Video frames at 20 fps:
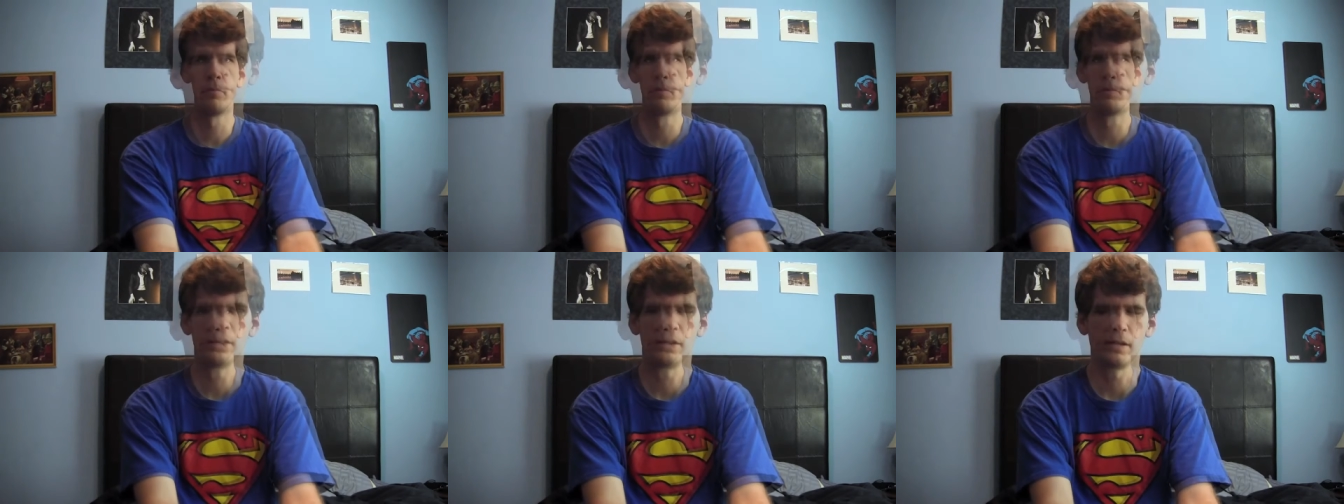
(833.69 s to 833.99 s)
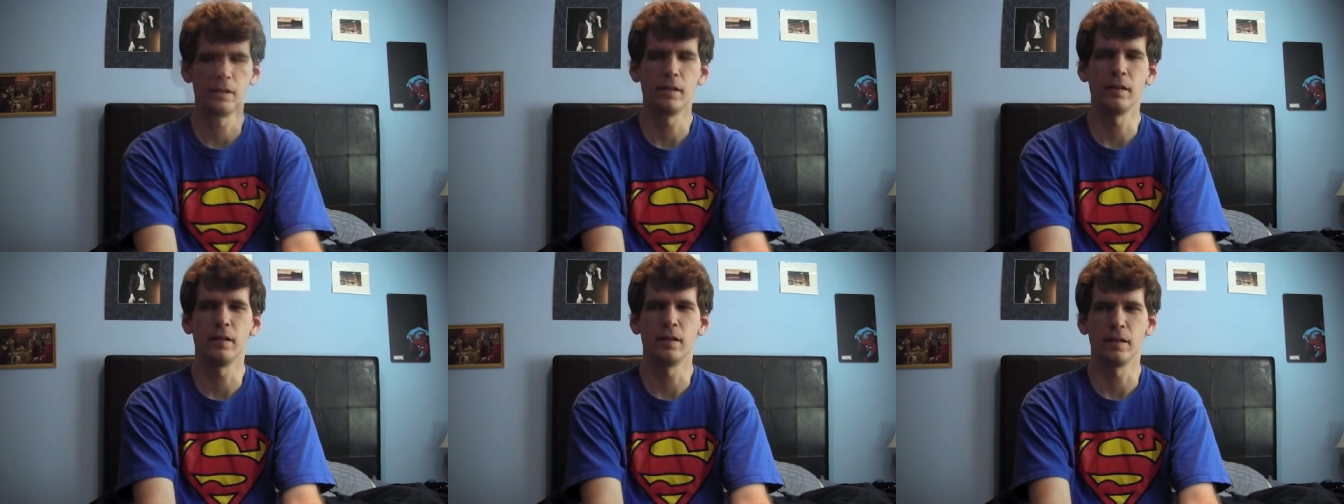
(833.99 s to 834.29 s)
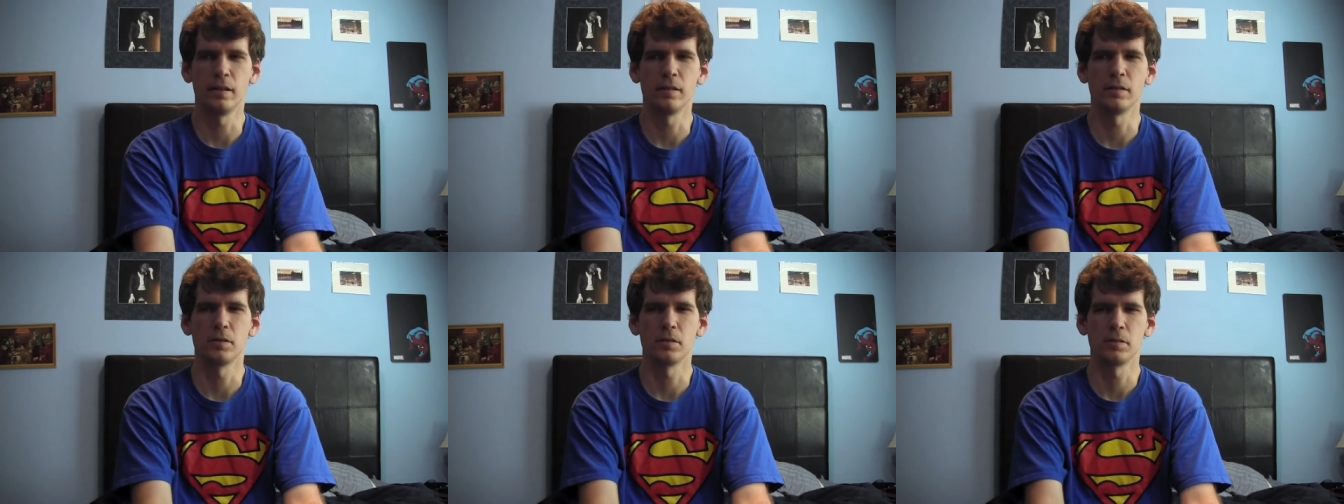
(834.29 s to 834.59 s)
It, it
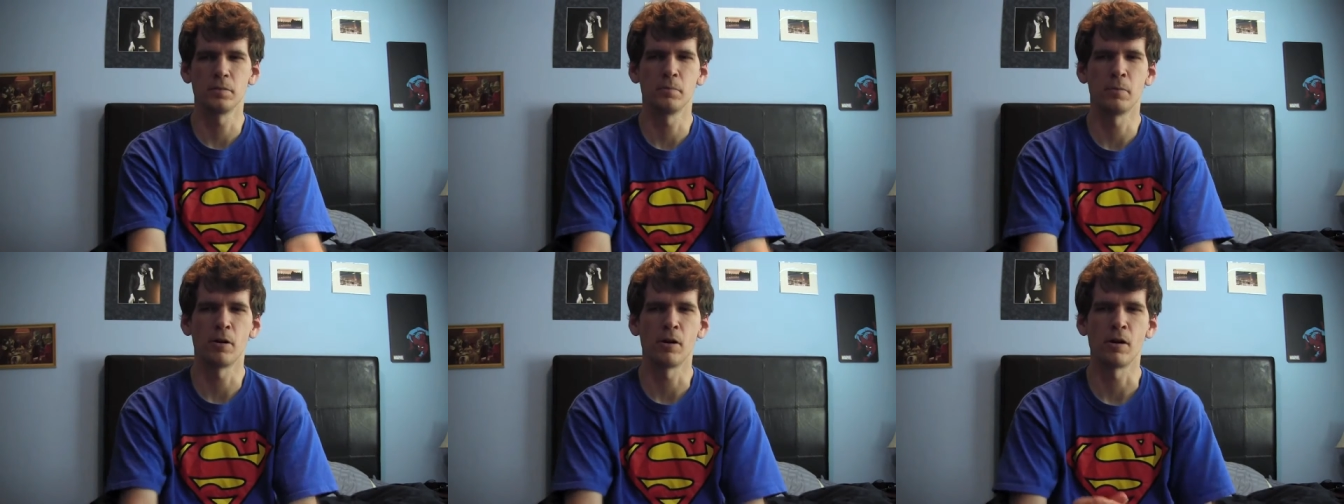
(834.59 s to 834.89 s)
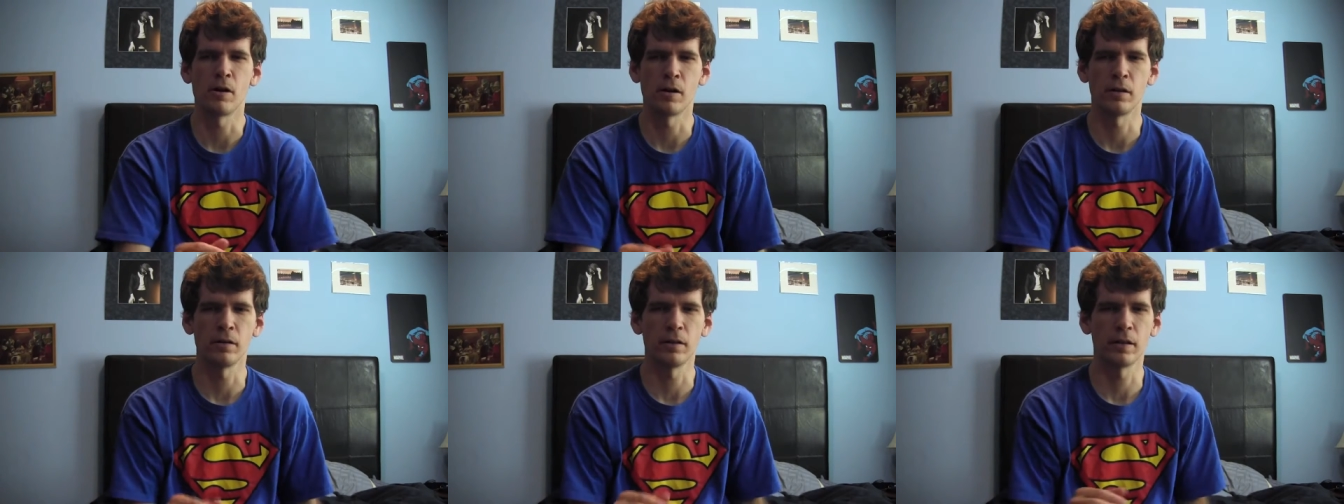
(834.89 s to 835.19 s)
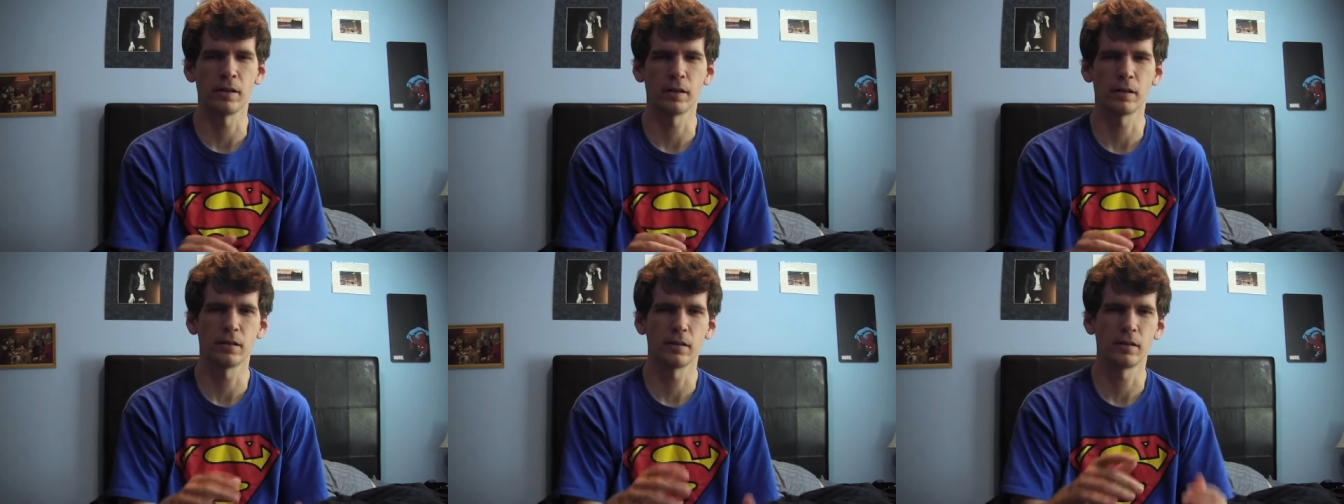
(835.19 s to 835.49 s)
is small,
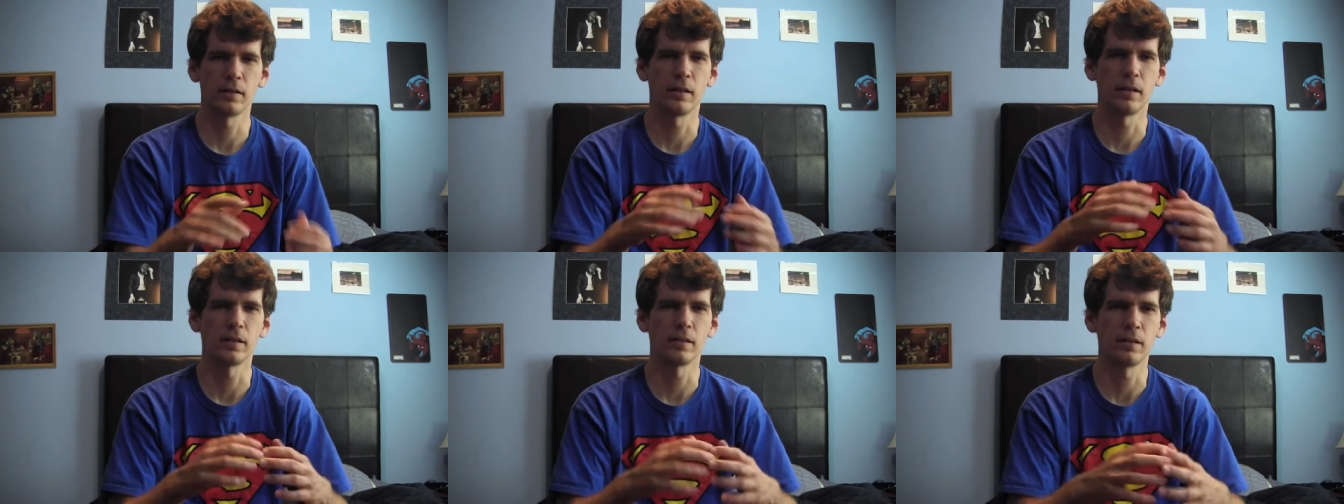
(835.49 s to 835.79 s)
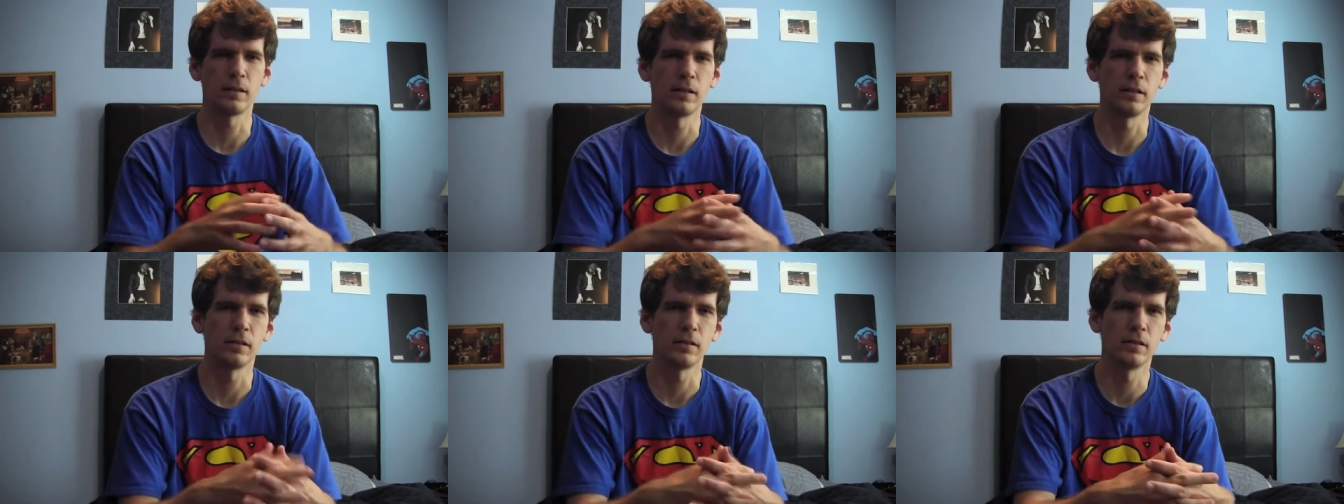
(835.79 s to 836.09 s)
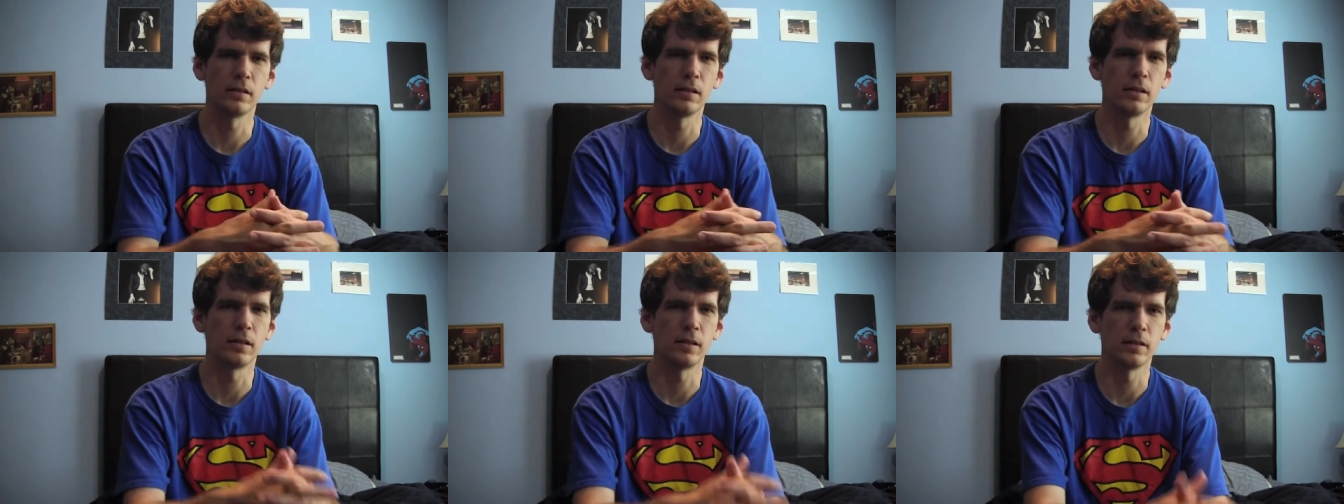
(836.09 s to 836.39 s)
like less than a
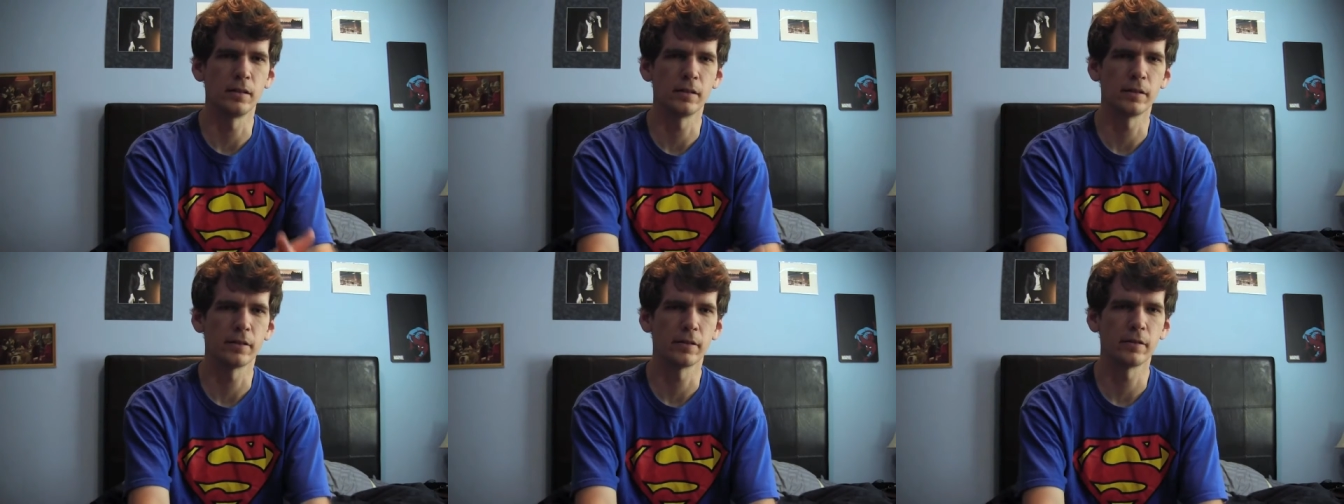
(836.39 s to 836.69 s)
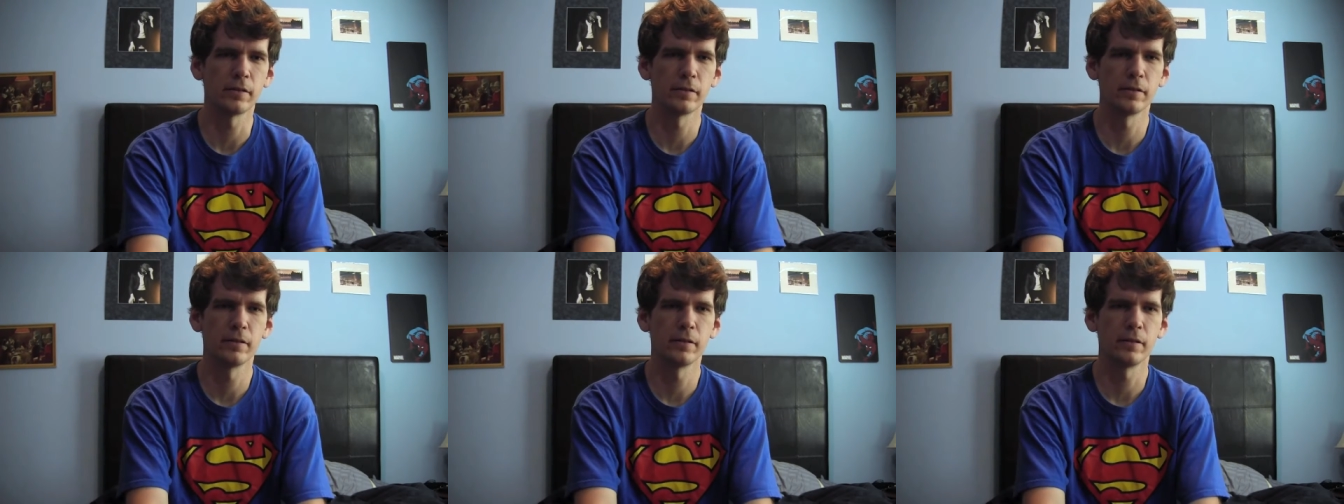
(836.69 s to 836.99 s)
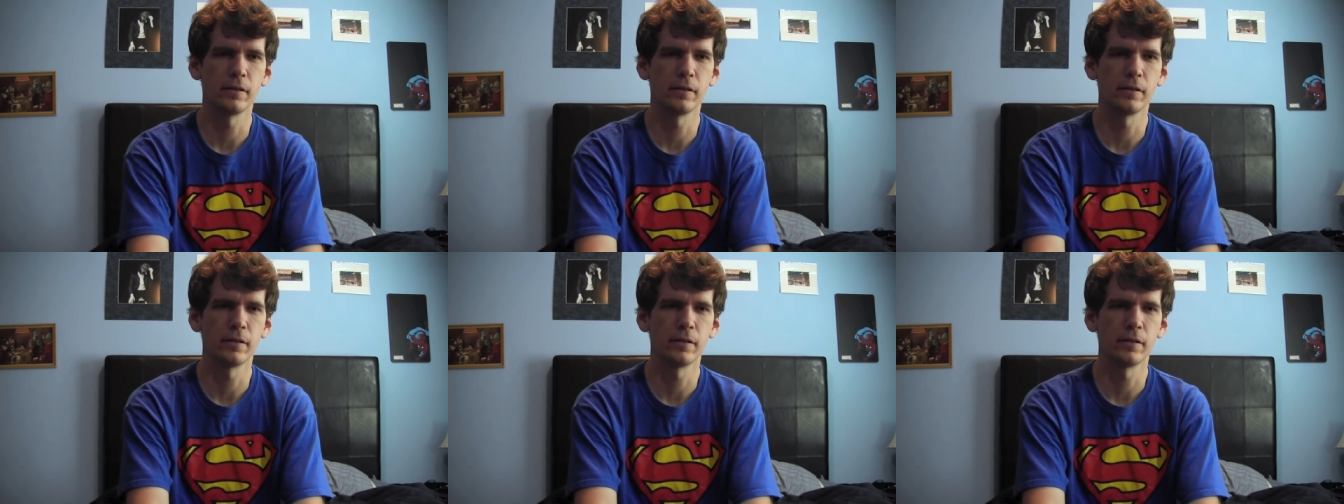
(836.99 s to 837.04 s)
dollar.